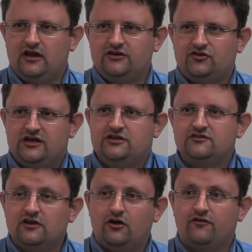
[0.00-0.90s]
I try to
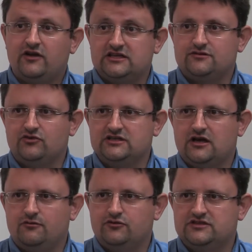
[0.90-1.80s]
use a lot of customer
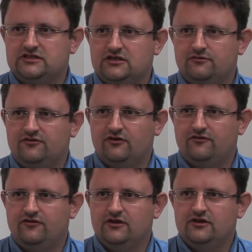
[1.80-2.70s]
examples in terms
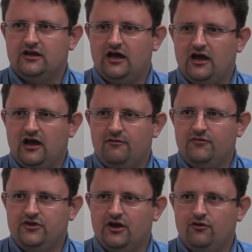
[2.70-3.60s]
of
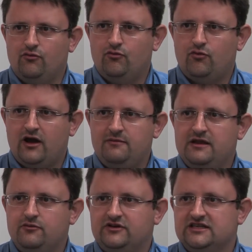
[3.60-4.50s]
um, you know, why
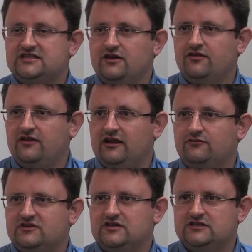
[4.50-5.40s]
people did certain
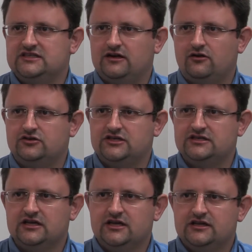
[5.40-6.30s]
things with certain
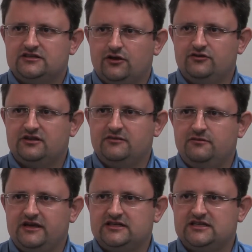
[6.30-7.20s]
technologies. So some of
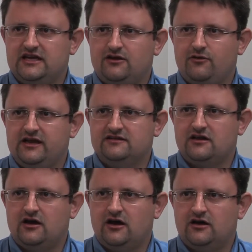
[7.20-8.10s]
the biggest takeaways
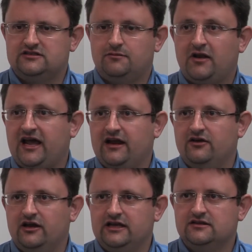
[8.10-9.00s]
are to plan
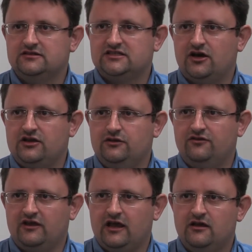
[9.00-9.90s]
early, start
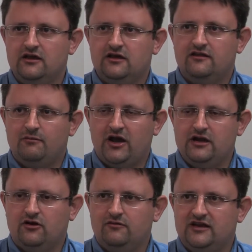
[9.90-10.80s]
using it. There
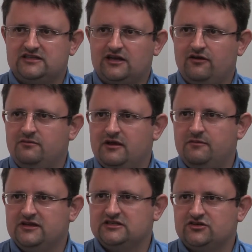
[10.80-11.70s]
might not necessarily be
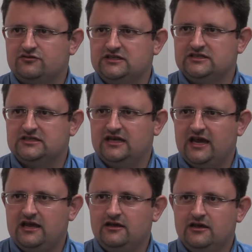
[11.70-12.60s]
a business reason
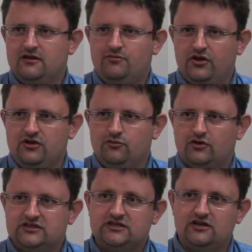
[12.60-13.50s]
today, but you
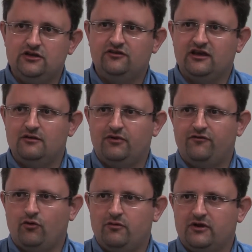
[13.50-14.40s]
want to start using it
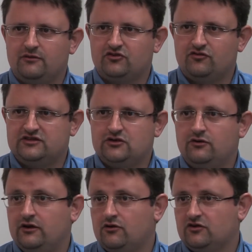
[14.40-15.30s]
before it becomes
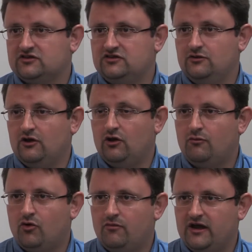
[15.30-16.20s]
critical and it will cost you a lot
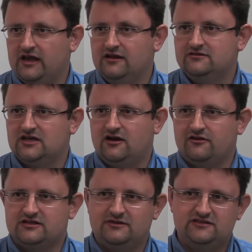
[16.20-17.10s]
more money to
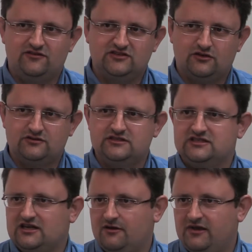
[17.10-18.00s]
hire expensive consultants
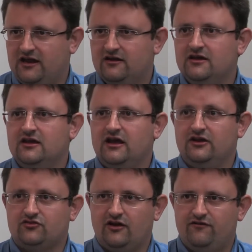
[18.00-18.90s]
to come in
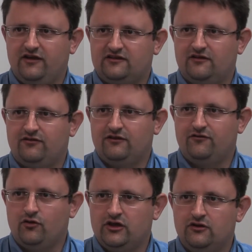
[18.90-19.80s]
and try and fix something
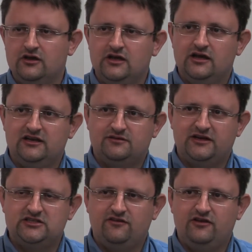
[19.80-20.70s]
for you. And
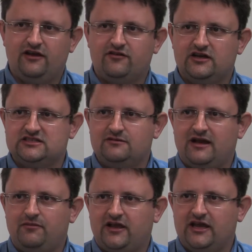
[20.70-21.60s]
especially if you have custom
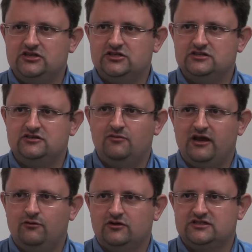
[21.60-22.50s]
applications, you
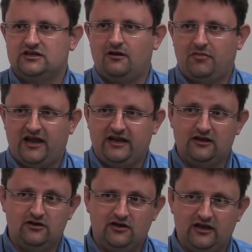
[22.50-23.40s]
may want to start planning
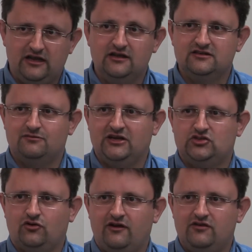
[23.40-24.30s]
early to make
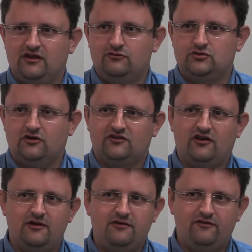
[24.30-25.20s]
sure everything which works on
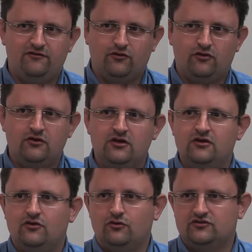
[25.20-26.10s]
I P v four
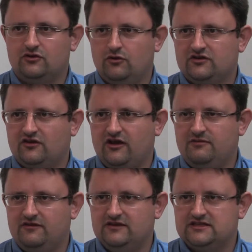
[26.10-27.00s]
also works on I
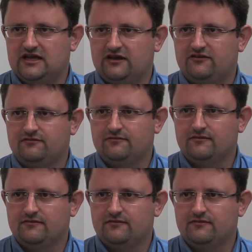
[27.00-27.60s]
P v six.